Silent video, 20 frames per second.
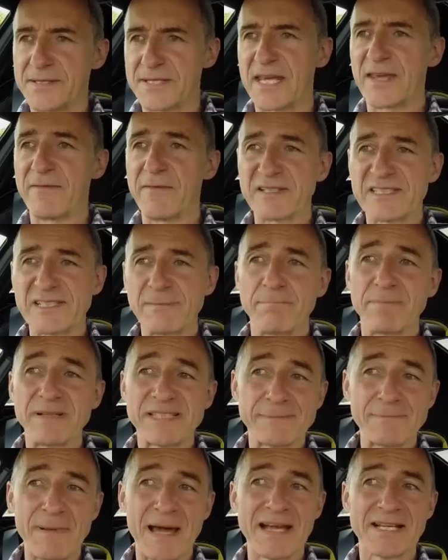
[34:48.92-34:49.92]
To give you some
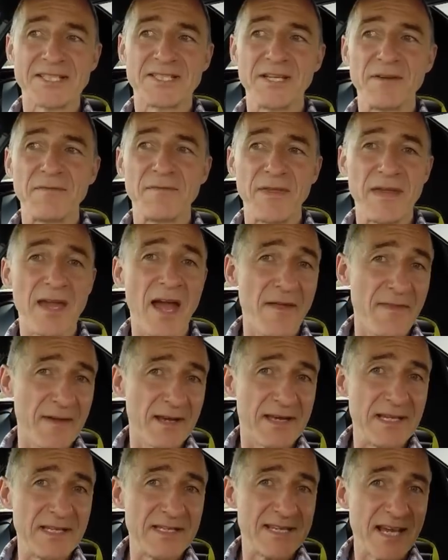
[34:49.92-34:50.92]
perspective, the
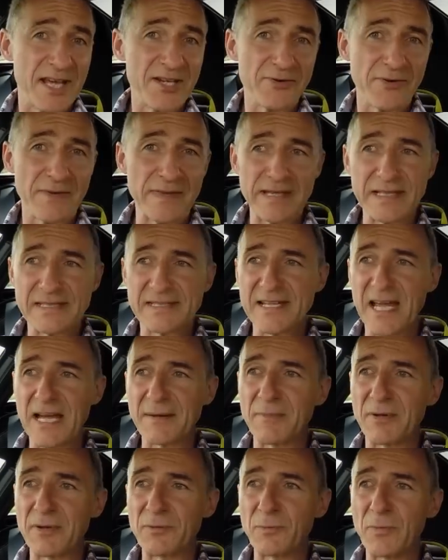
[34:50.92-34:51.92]
other contender in this
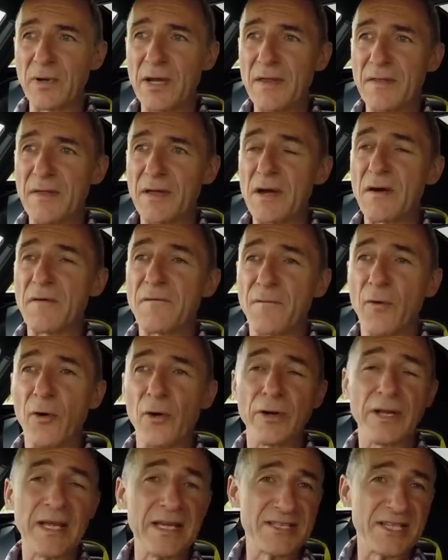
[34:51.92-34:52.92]
segment with a
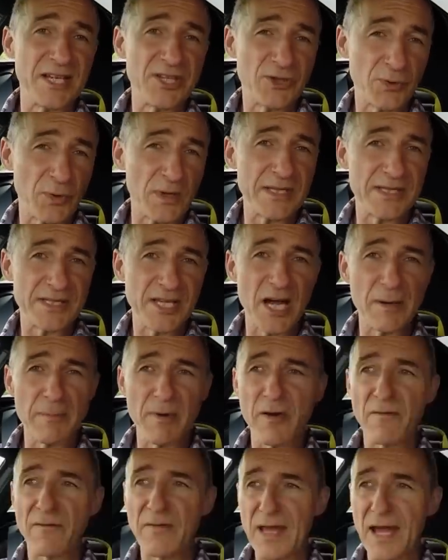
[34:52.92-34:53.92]
four litre
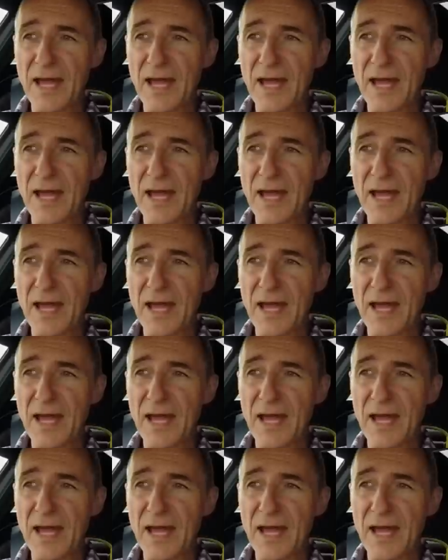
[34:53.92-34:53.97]
twin-turbo